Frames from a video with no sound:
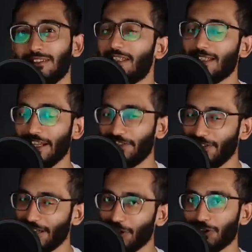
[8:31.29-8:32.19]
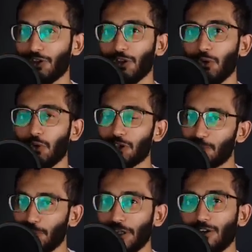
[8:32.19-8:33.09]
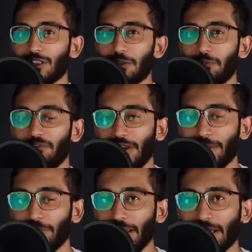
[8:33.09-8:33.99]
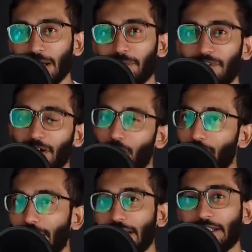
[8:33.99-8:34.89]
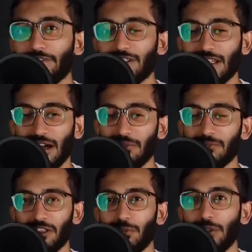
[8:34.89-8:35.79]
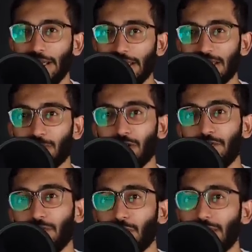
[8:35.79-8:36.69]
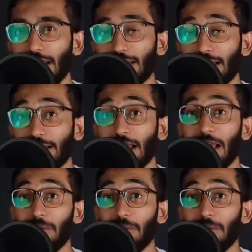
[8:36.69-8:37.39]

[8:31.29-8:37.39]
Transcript: just like wearing good clothes, putting on some makeup, where all the relatives come, she would eat some good food, that's it.